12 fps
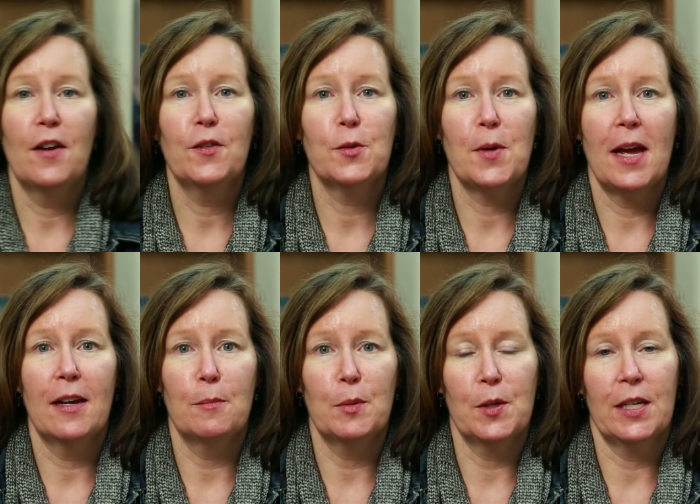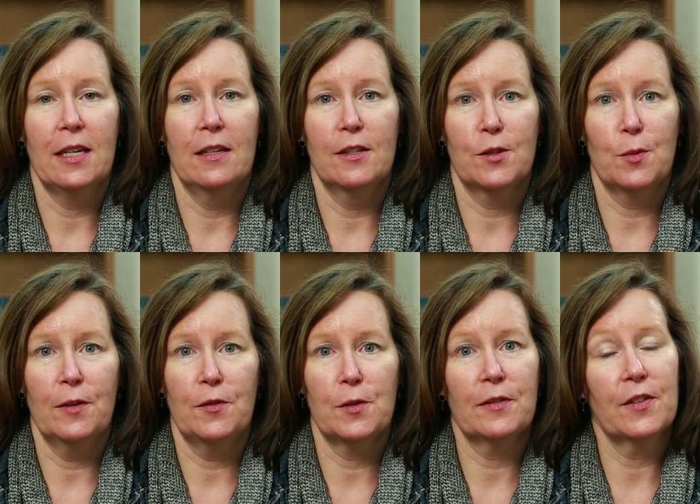never read a book in the
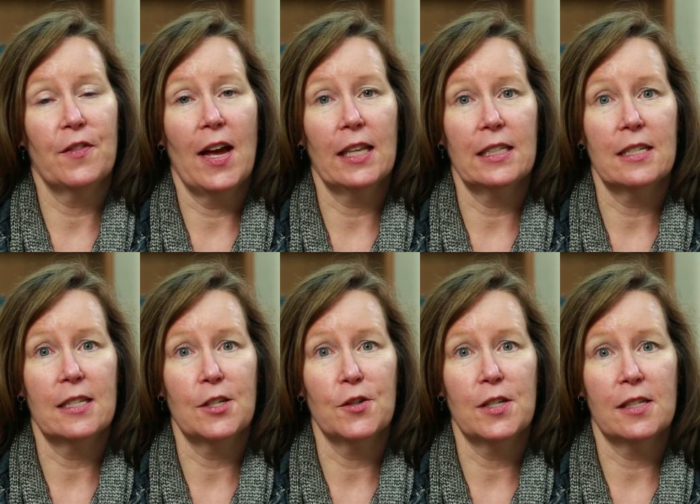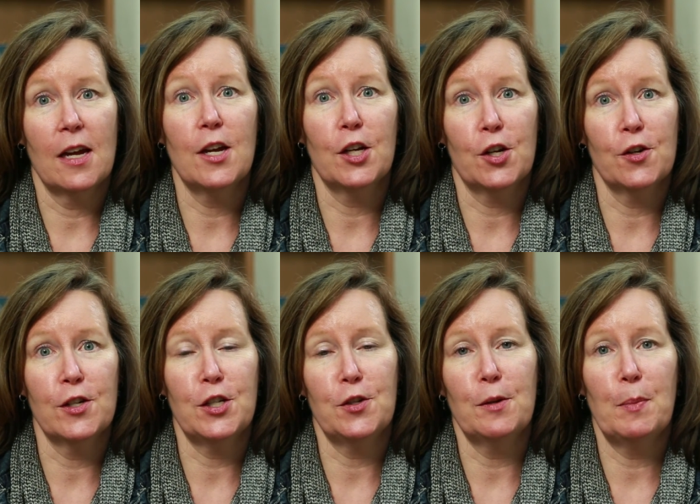Swift River Valley series, I
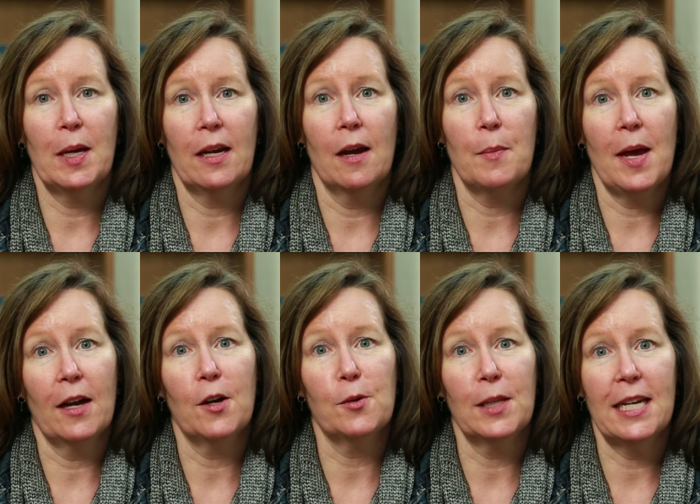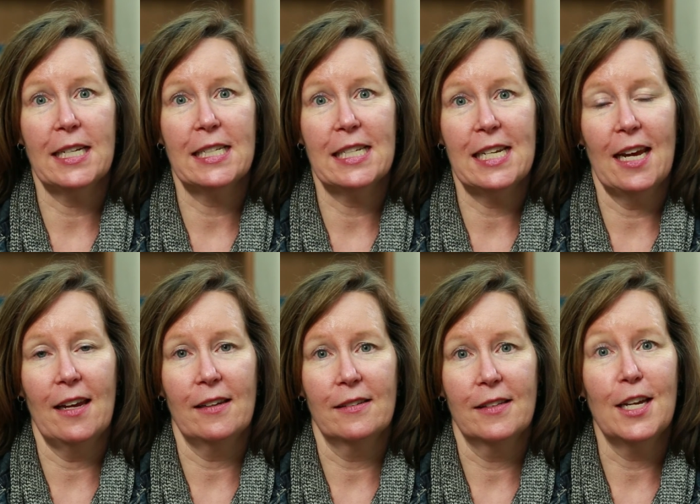encourage you to pick up Echo Lake
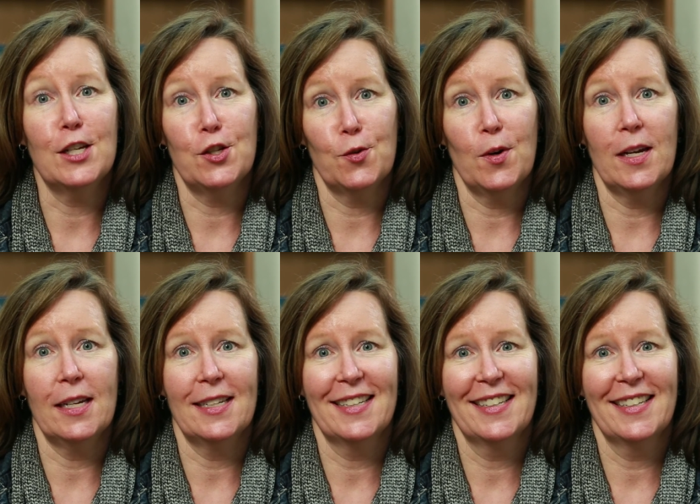today. Enjoy it.